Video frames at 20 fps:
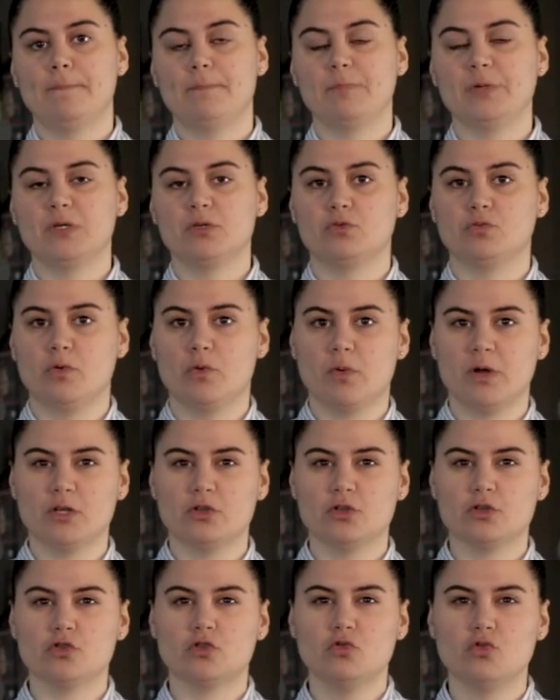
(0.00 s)
because we were
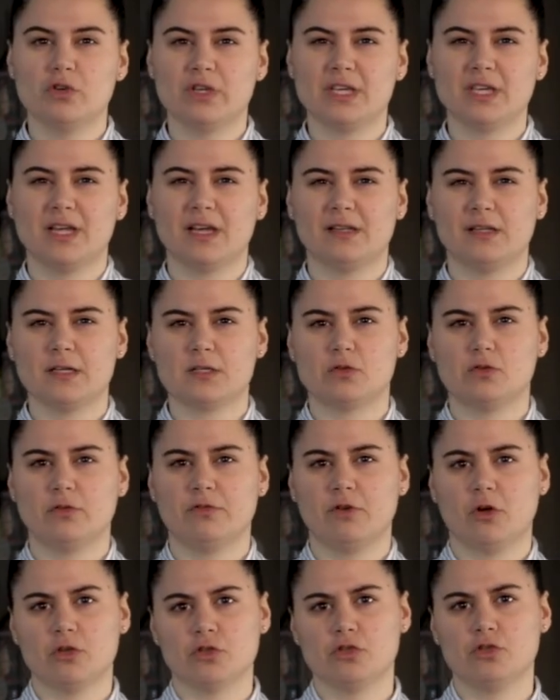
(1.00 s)
just looking at that sort
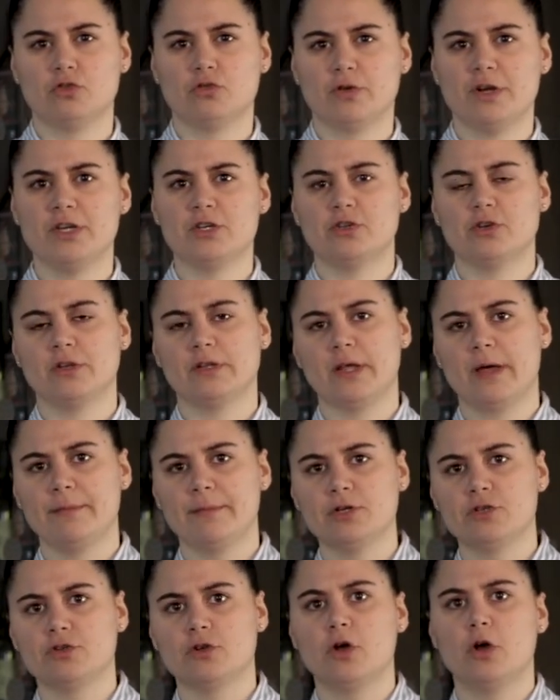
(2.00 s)
of concentration that I
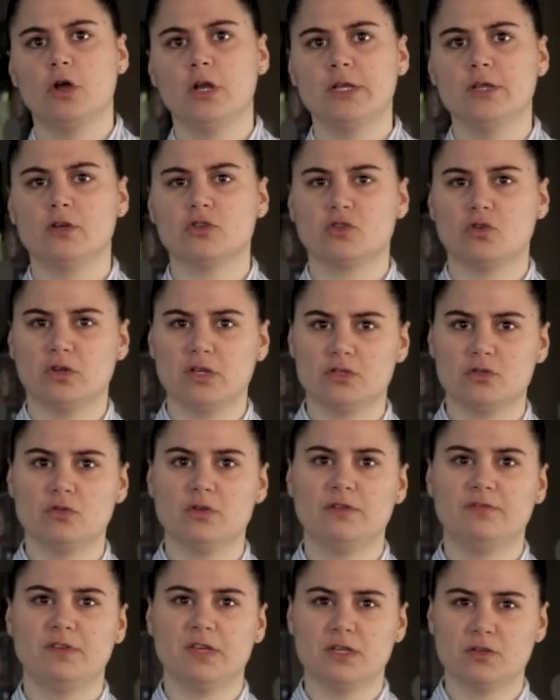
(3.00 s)
mentioned earlier. So Les
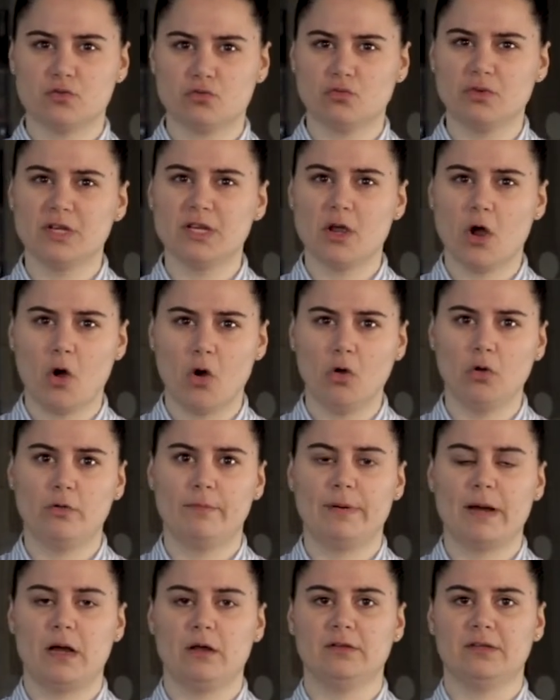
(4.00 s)
Oliviers is really all
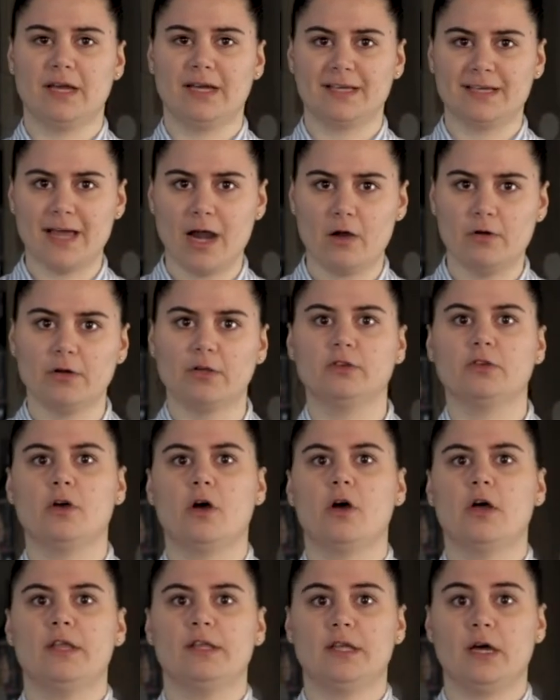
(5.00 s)
about that
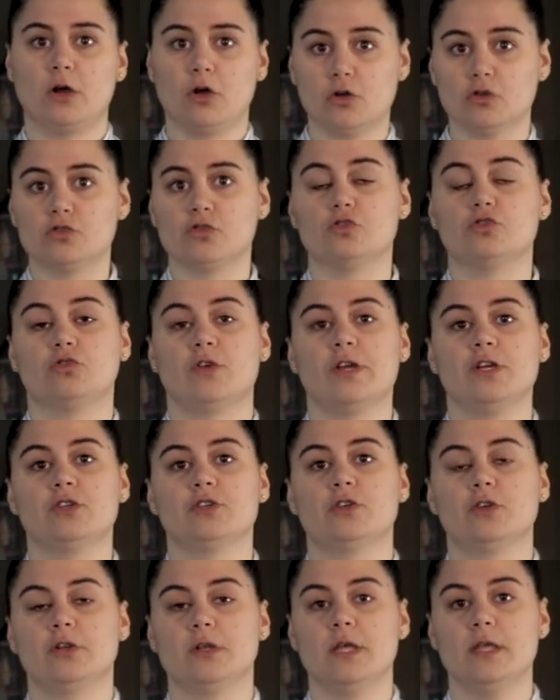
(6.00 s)
character and that
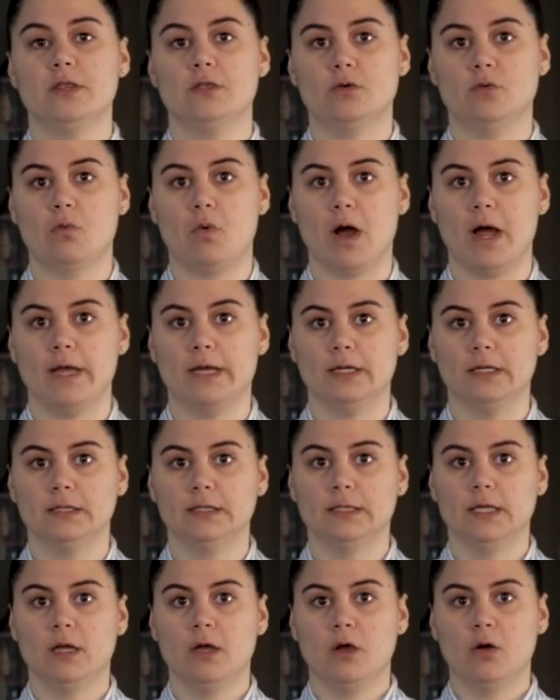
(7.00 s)
concentration in the wine.
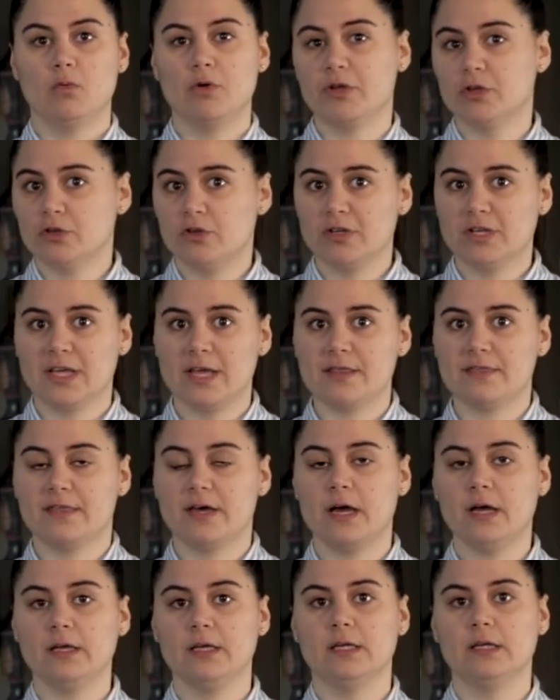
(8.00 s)
We couldn't get
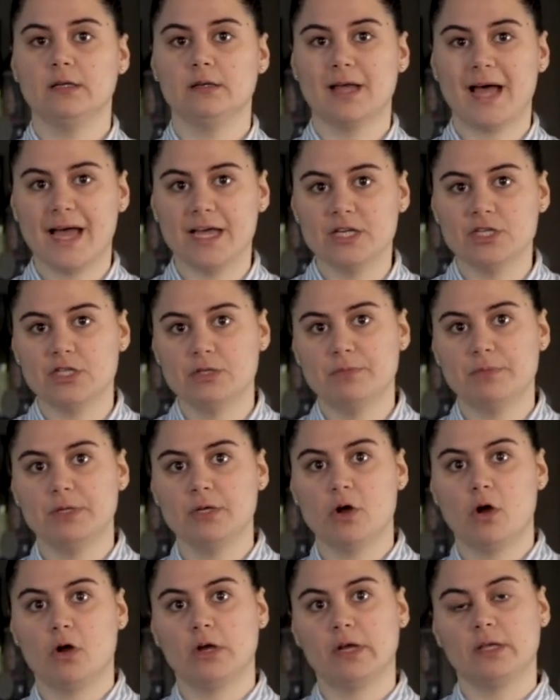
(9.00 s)
that in
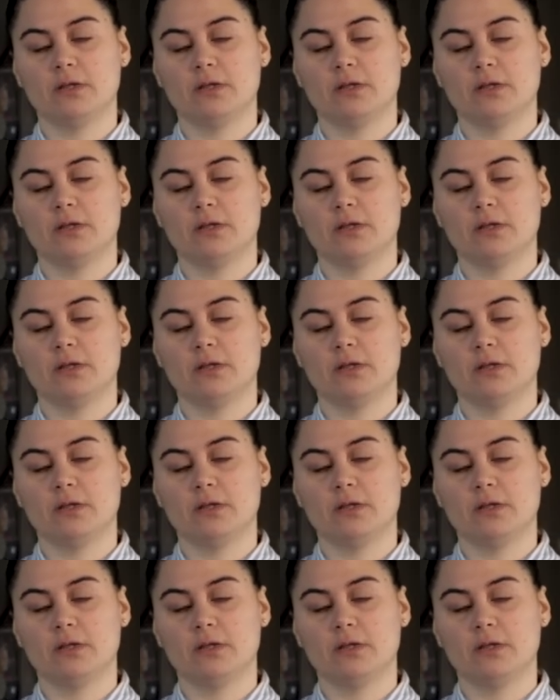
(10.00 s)
IGP